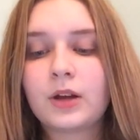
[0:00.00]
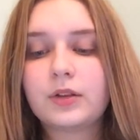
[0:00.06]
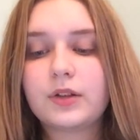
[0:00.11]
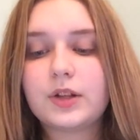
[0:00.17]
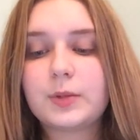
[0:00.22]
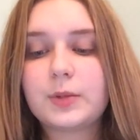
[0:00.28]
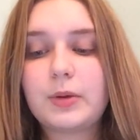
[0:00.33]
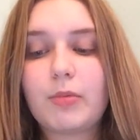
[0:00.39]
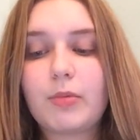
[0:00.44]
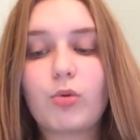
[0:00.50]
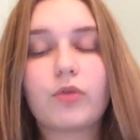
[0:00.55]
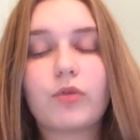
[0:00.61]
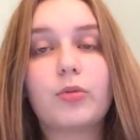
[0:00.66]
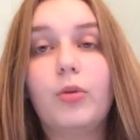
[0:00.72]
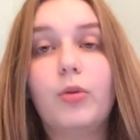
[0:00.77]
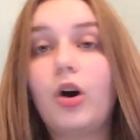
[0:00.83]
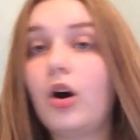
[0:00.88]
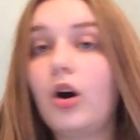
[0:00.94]
These people were
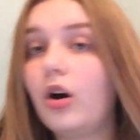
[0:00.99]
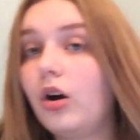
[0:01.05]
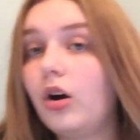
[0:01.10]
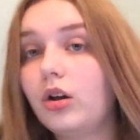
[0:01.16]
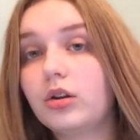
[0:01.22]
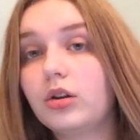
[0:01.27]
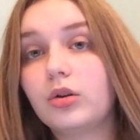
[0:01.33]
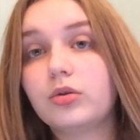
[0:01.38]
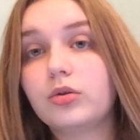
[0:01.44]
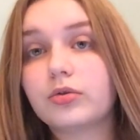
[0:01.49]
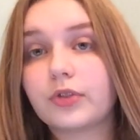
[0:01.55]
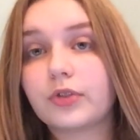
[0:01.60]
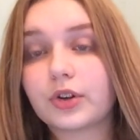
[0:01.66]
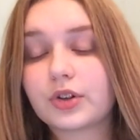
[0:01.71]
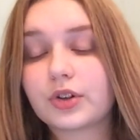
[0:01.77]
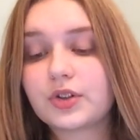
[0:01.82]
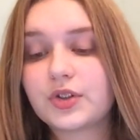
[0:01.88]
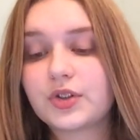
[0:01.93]
from all
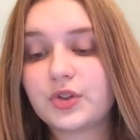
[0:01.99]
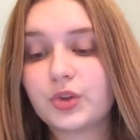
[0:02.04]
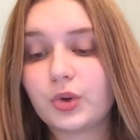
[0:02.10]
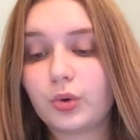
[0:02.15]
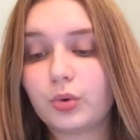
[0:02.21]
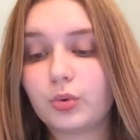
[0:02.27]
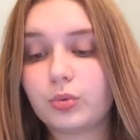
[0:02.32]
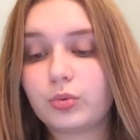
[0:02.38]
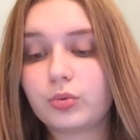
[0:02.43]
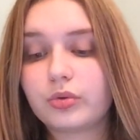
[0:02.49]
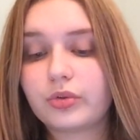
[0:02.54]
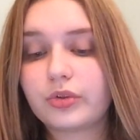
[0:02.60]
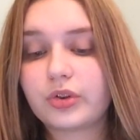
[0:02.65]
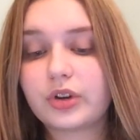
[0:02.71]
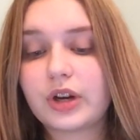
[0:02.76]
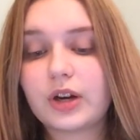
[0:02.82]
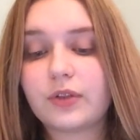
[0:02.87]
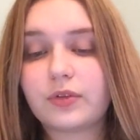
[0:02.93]
over, so
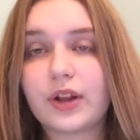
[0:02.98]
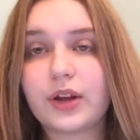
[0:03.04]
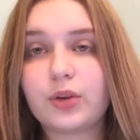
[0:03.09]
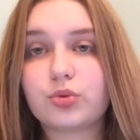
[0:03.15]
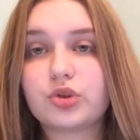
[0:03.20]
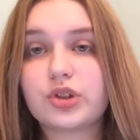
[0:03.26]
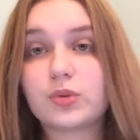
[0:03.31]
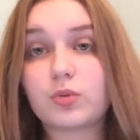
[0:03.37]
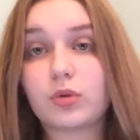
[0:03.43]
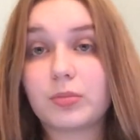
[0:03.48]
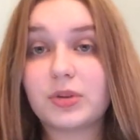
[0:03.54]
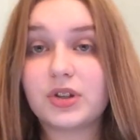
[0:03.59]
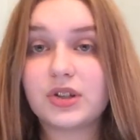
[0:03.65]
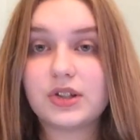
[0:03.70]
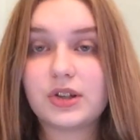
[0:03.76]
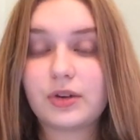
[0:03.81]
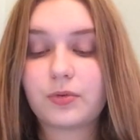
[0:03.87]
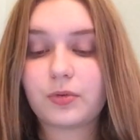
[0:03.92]
their native languages would have
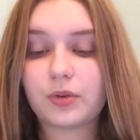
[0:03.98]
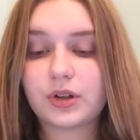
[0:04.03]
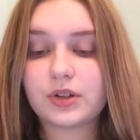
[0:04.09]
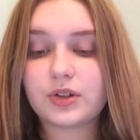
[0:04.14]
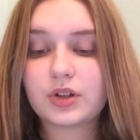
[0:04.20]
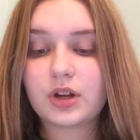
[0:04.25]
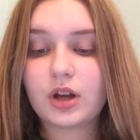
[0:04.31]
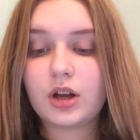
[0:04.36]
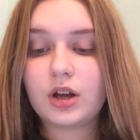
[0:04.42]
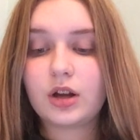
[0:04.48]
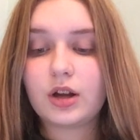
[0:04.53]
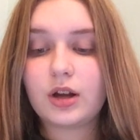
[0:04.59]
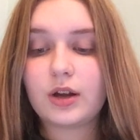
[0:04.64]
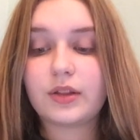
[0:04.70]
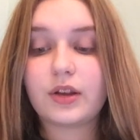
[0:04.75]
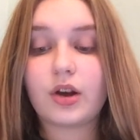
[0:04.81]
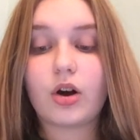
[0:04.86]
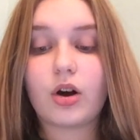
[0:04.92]
been different,
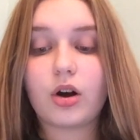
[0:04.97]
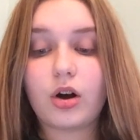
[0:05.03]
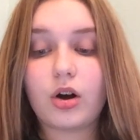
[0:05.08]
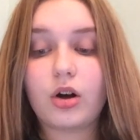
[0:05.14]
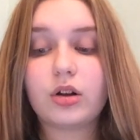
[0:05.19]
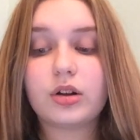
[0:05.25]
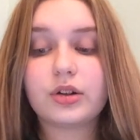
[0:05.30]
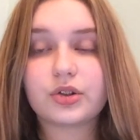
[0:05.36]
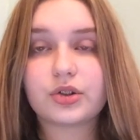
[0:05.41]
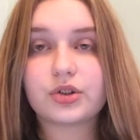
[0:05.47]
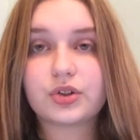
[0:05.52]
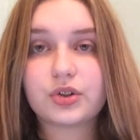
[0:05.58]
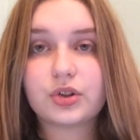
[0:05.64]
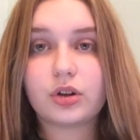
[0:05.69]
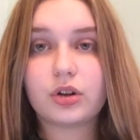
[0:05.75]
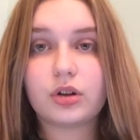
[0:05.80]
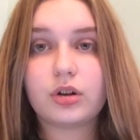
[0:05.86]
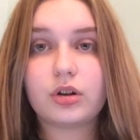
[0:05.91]
and they all
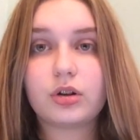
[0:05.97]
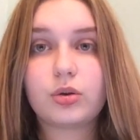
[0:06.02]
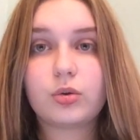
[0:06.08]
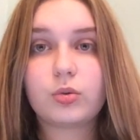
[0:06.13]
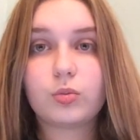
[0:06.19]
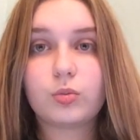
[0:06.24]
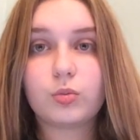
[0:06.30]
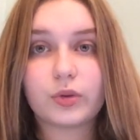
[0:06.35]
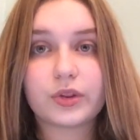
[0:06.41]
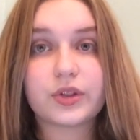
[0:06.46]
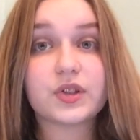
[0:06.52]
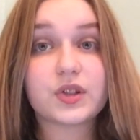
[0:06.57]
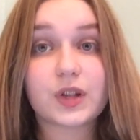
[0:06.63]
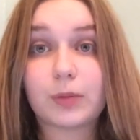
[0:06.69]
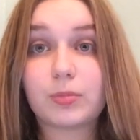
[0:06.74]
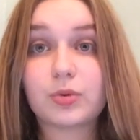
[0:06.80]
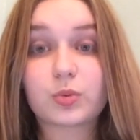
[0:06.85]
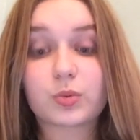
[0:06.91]
understood what the
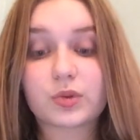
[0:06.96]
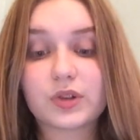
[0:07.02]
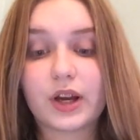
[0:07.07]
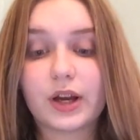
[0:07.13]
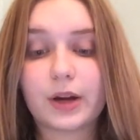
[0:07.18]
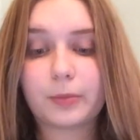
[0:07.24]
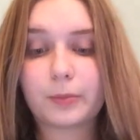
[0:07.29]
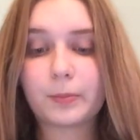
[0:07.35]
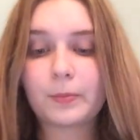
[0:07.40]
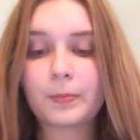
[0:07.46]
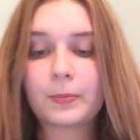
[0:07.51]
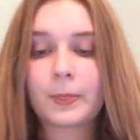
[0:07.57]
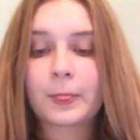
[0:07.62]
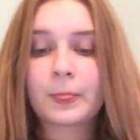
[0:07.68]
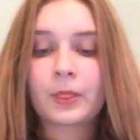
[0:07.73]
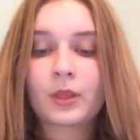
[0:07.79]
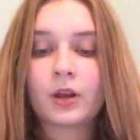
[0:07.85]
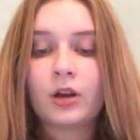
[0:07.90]
disciples were saying.
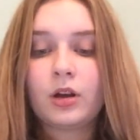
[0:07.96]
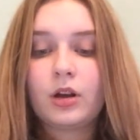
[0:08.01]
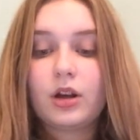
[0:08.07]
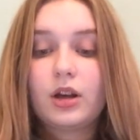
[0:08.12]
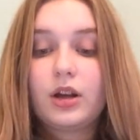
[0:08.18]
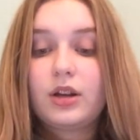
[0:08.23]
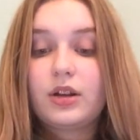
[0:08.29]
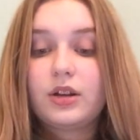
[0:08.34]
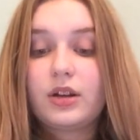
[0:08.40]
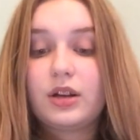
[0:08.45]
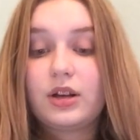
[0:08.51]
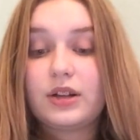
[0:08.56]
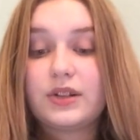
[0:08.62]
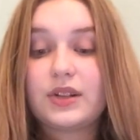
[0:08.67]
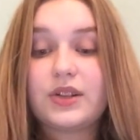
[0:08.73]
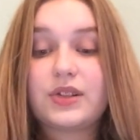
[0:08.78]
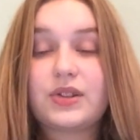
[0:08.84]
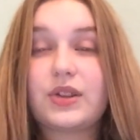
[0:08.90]
It
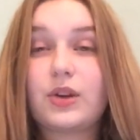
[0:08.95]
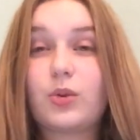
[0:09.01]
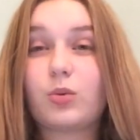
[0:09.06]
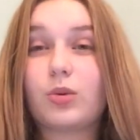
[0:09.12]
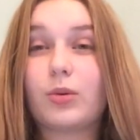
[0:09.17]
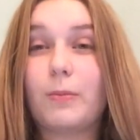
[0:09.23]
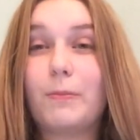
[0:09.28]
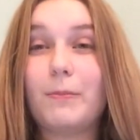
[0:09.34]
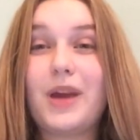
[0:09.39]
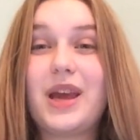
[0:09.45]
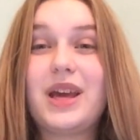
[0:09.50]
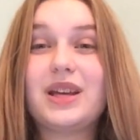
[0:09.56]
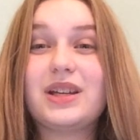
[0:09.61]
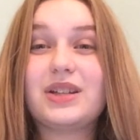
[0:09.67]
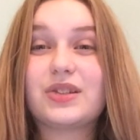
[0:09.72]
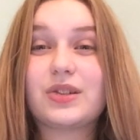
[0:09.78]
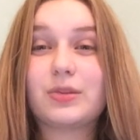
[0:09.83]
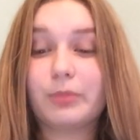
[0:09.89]
says that they were
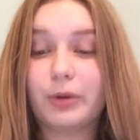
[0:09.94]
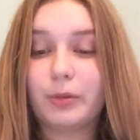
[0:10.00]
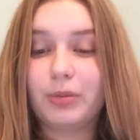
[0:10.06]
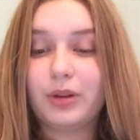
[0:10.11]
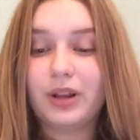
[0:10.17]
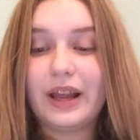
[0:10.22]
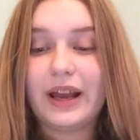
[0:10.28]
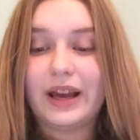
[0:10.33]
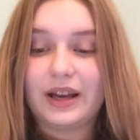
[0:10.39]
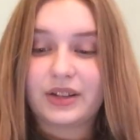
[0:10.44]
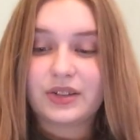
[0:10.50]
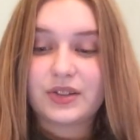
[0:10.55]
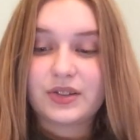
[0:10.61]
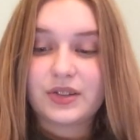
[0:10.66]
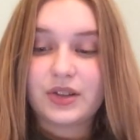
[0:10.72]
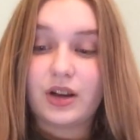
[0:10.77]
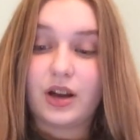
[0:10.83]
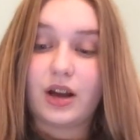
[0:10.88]
amazed and
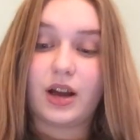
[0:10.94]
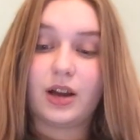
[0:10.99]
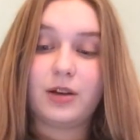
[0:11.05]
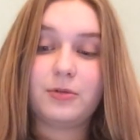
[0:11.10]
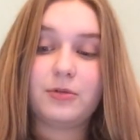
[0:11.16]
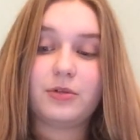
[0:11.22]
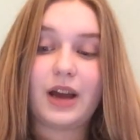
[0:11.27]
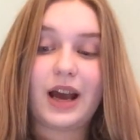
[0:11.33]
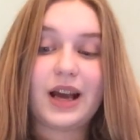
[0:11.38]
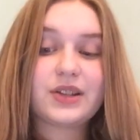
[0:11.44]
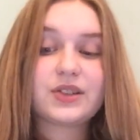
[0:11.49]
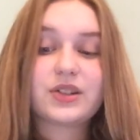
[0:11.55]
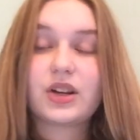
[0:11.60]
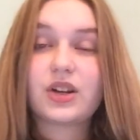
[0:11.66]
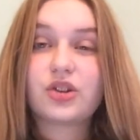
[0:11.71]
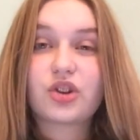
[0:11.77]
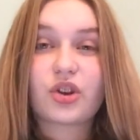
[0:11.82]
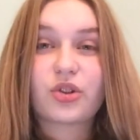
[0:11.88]
perplexed, and
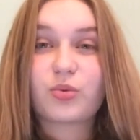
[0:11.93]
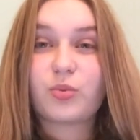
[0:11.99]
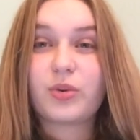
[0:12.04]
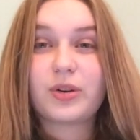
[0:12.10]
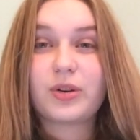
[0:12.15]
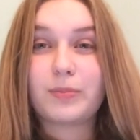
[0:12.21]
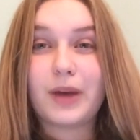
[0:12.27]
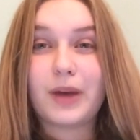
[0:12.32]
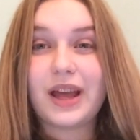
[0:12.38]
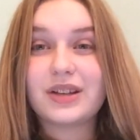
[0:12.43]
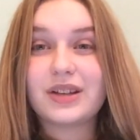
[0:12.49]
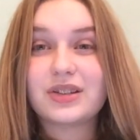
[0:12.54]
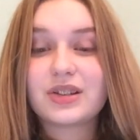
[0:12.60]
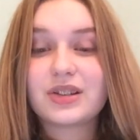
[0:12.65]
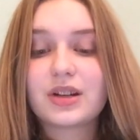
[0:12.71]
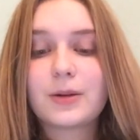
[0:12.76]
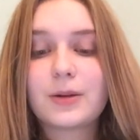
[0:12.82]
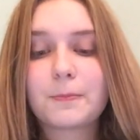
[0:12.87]
asking each other what it
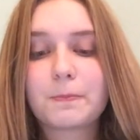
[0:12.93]
meant.